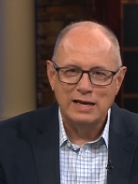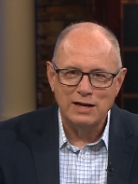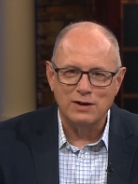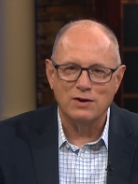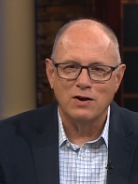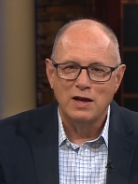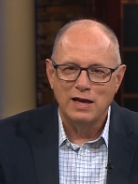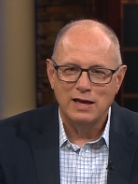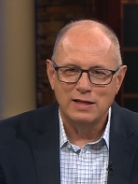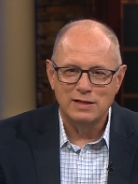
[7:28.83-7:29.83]
here
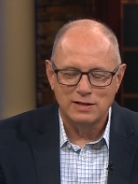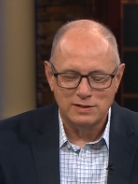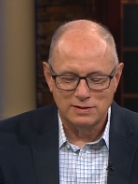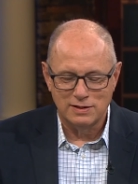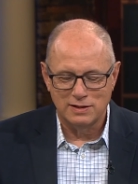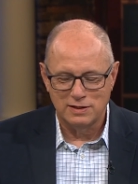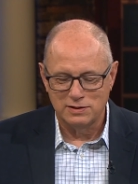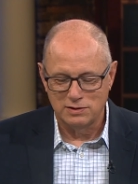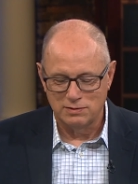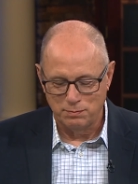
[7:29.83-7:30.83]
in this,
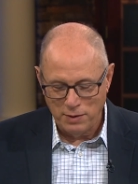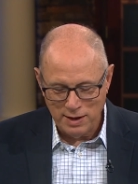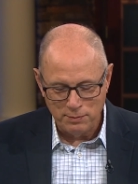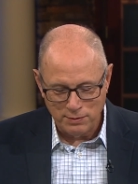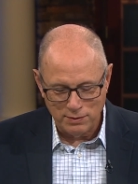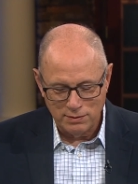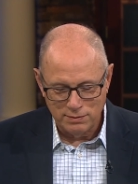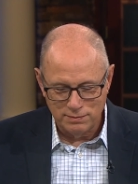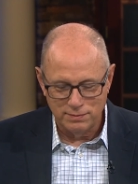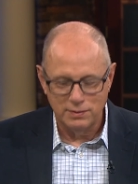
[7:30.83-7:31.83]
this
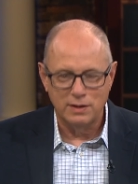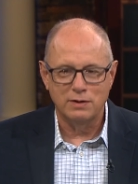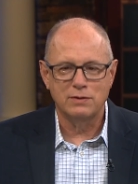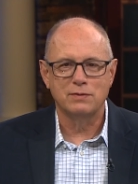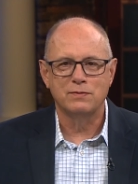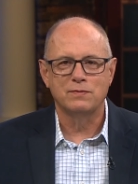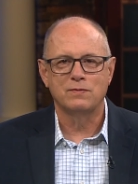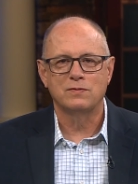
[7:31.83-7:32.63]
paper, you know,